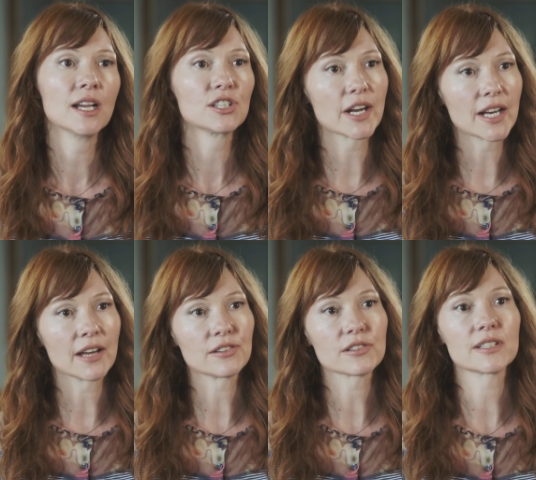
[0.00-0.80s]
try to
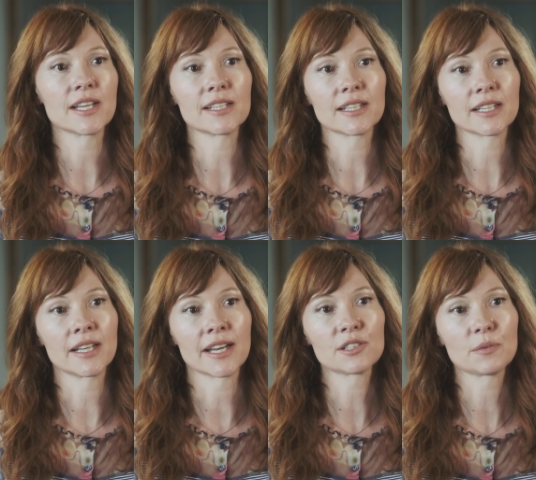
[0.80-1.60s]
understand and
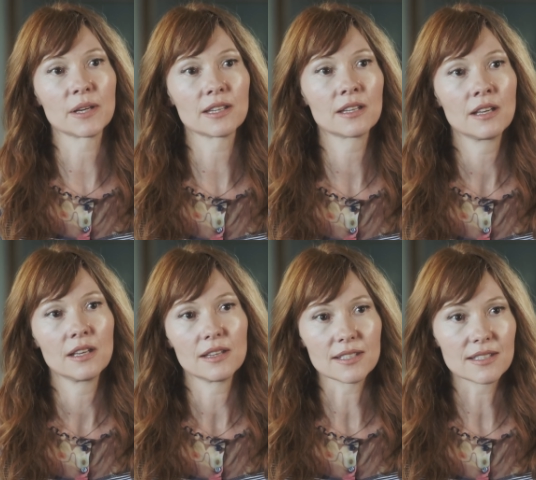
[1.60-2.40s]
connect with
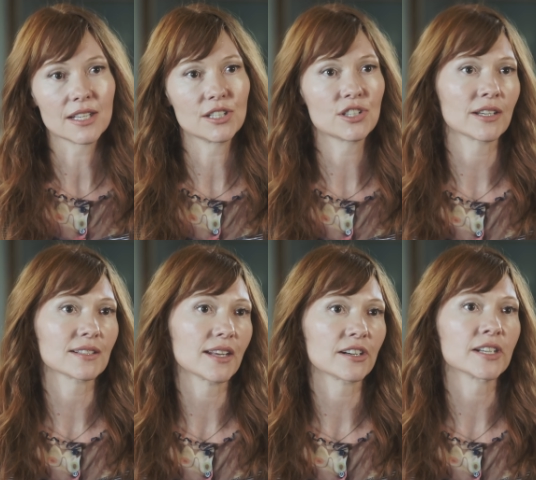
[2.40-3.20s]
these teachings
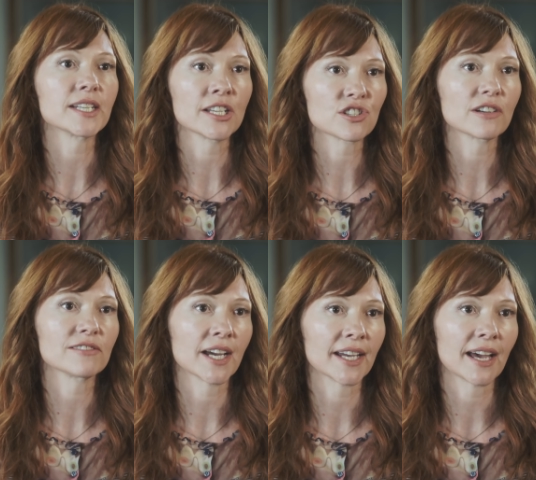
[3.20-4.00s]
that are in danger of
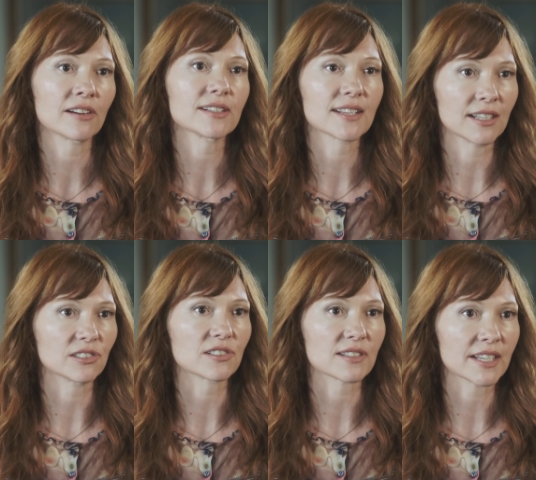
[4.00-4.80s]
dying out as the
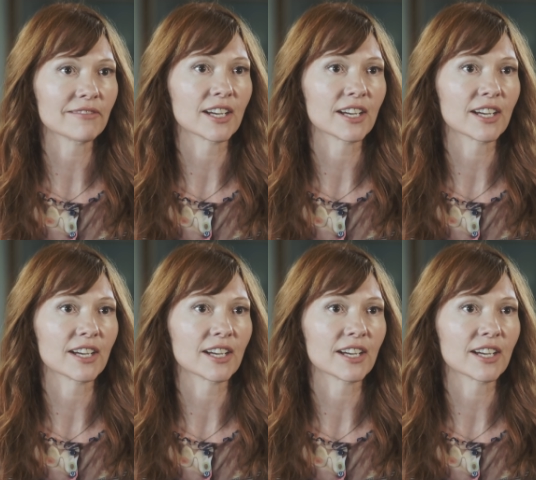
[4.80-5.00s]
elders leave